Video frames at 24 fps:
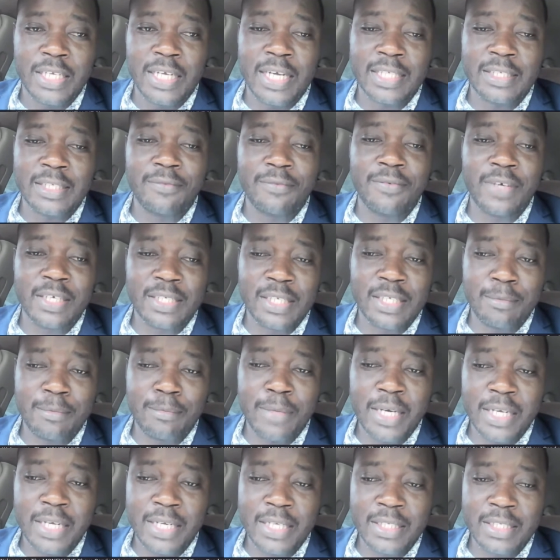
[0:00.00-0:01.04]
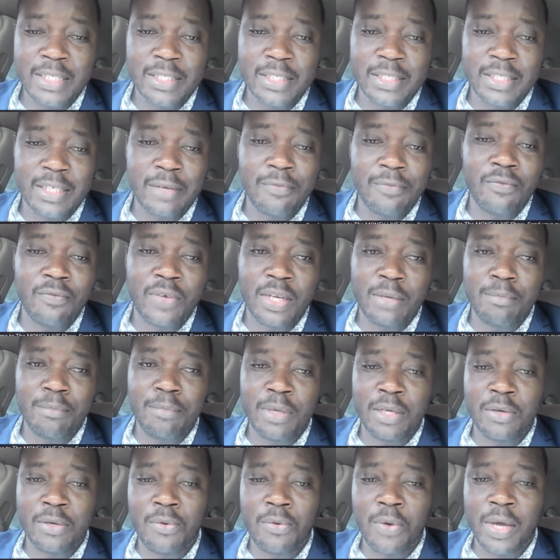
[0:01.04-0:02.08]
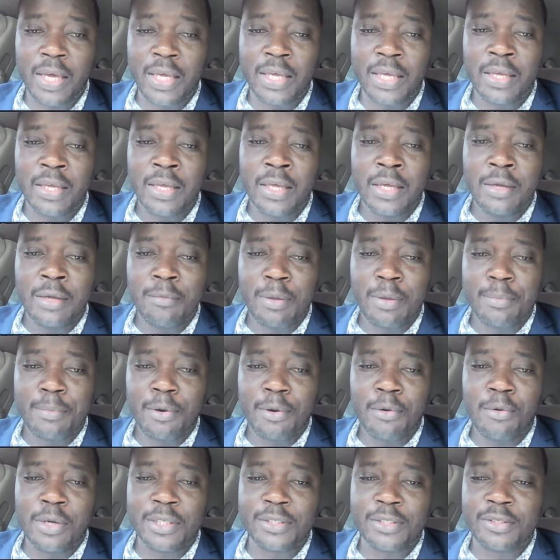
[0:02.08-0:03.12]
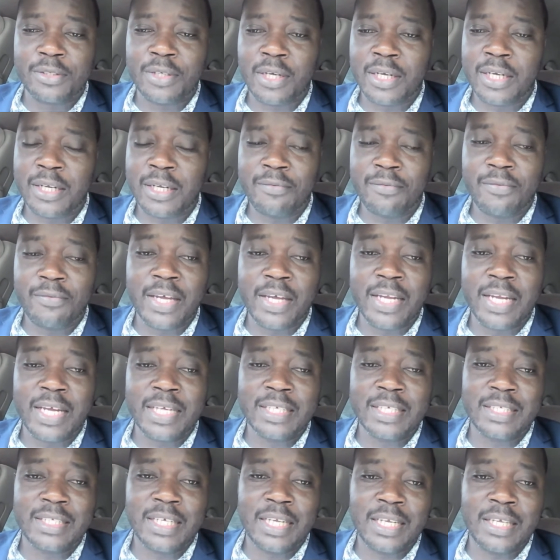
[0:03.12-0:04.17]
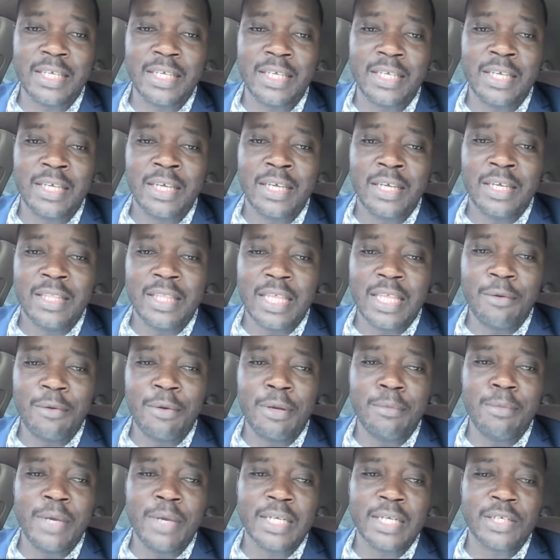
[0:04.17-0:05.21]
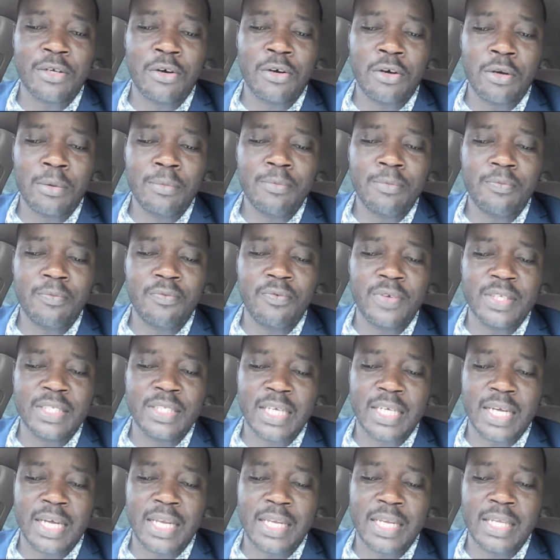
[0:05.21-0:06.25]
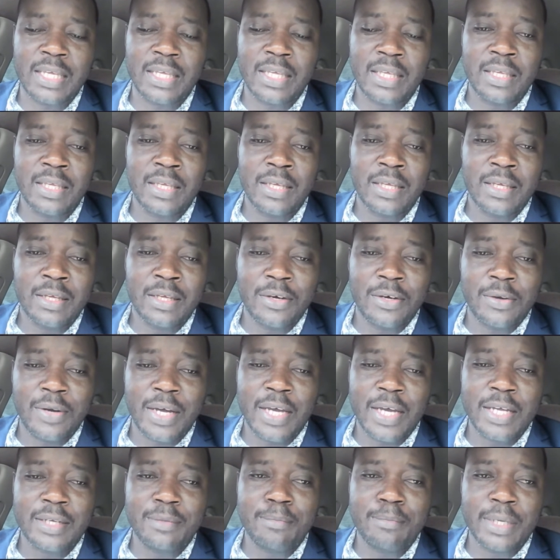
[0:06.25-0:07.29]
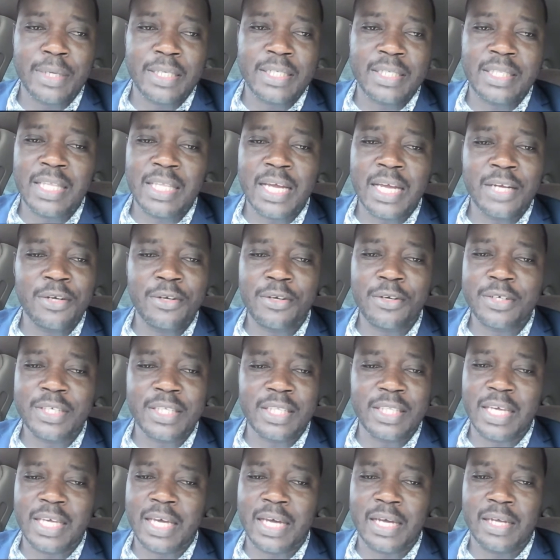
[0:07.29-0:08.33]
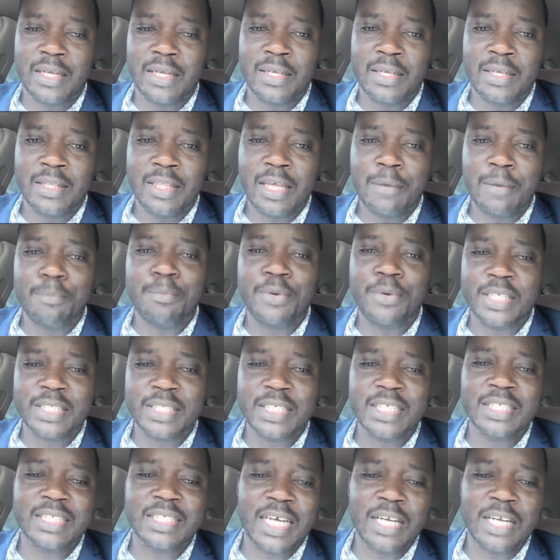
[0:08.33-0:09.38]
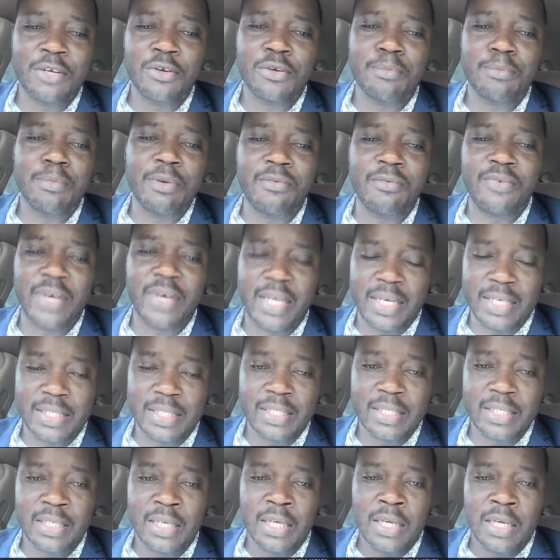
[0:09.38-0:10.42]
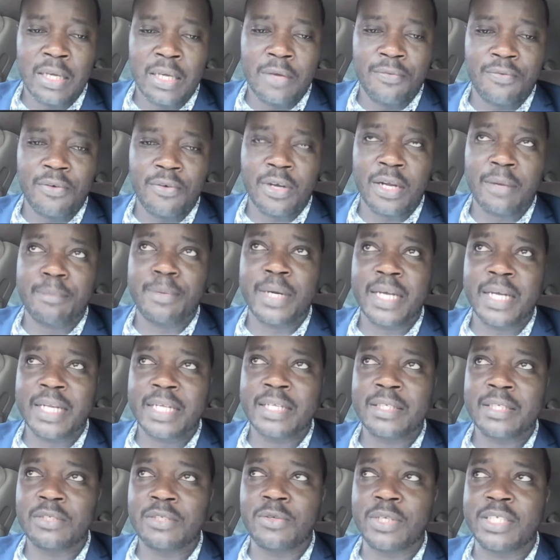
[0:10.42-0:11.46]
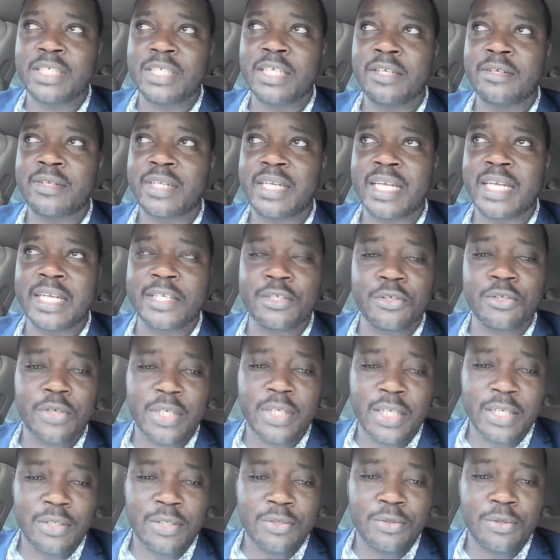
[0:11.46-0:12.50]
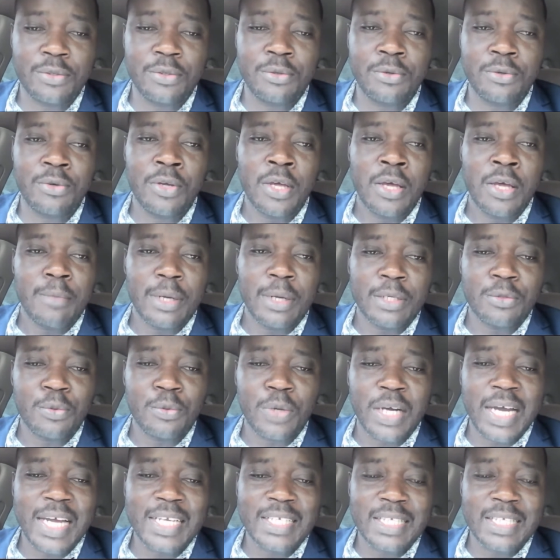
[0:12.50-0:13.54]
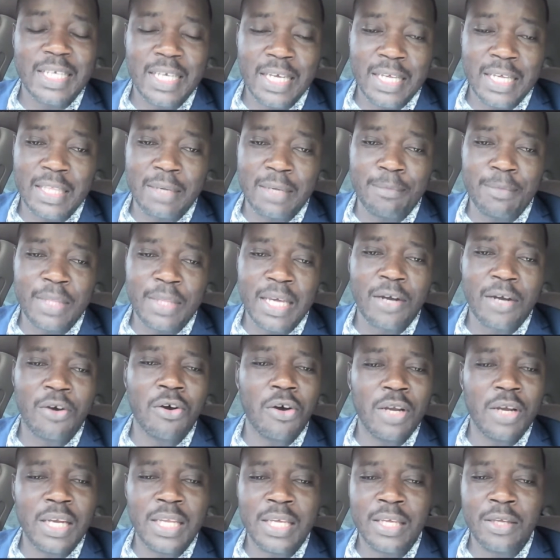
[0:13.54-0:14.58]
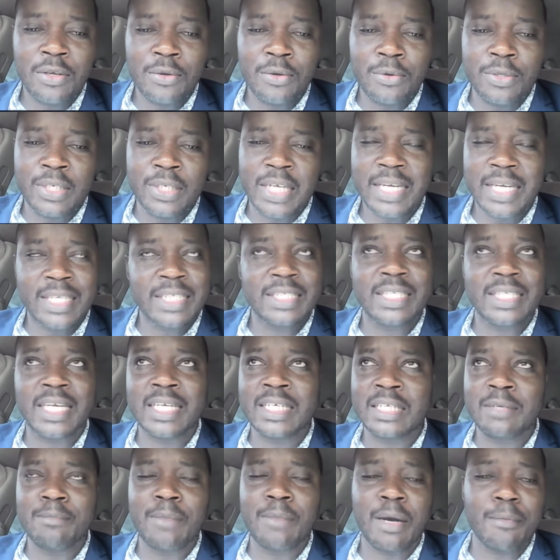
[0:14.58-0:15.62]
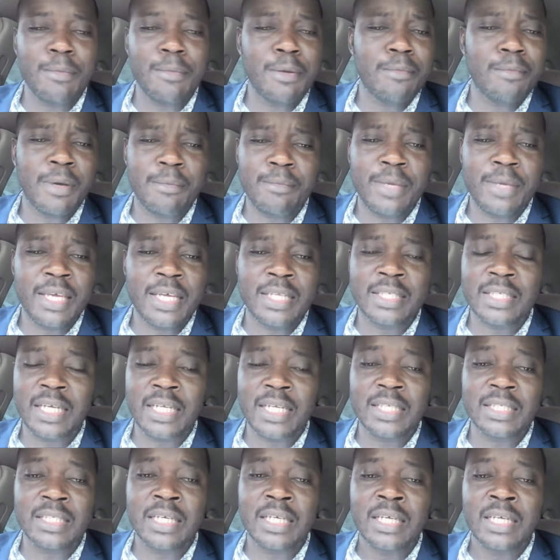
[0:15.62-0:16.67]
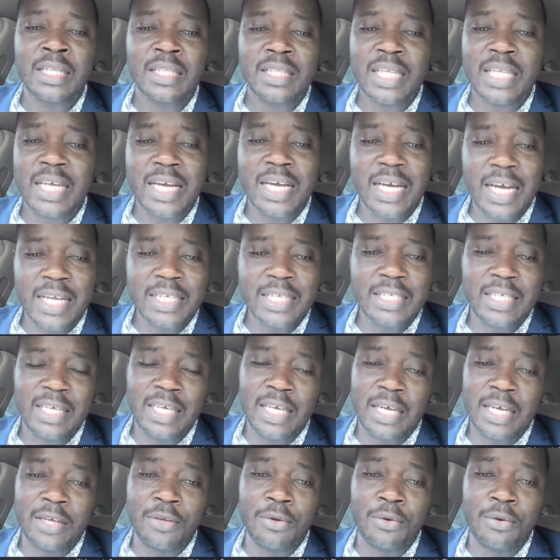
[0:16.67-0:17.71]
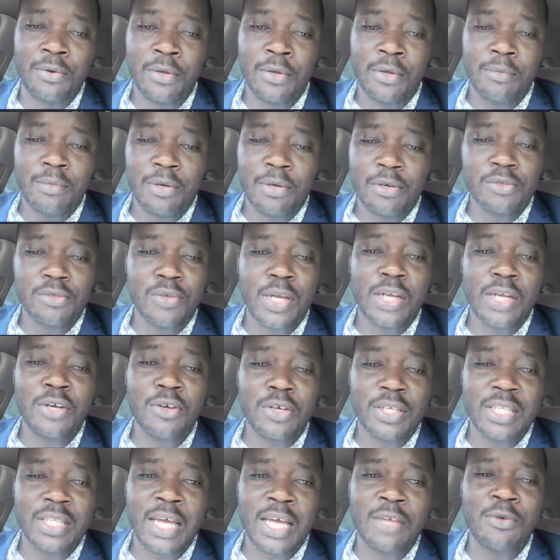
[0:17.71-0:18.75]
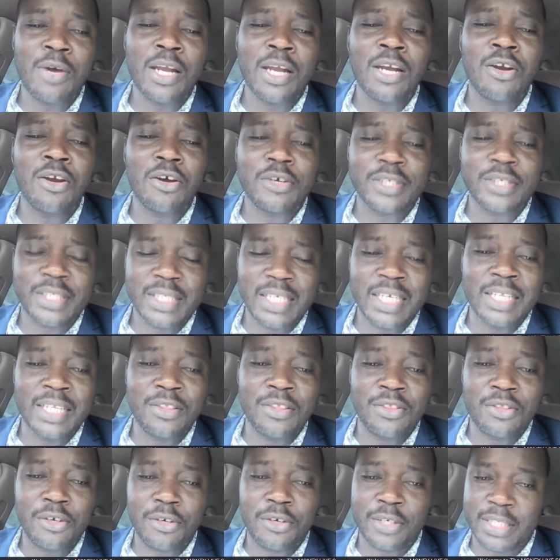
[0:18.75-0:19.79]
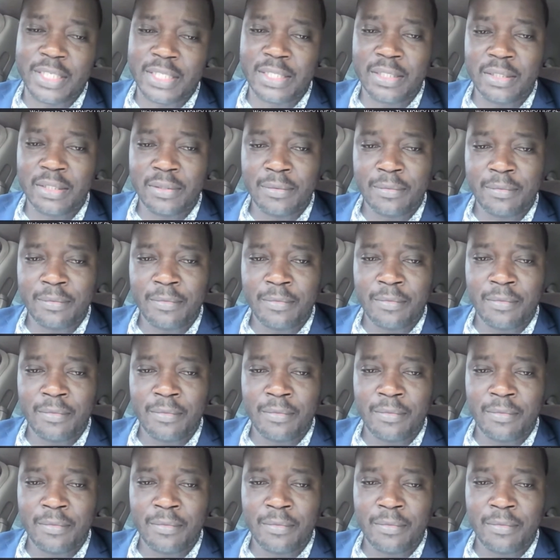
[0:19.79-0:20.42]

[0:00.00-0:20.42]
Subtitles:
It has affected marriages in a very big way. People who are struggling financially, they will be at home physically, right? But they are not there. Their presence cannot be felt. If you are a parent, your children are talking to you, but you can't hear them. They are calling you, daddy, daddy, mommy, mommy, and they can't hear you because you are not there. You are lost in thoughts.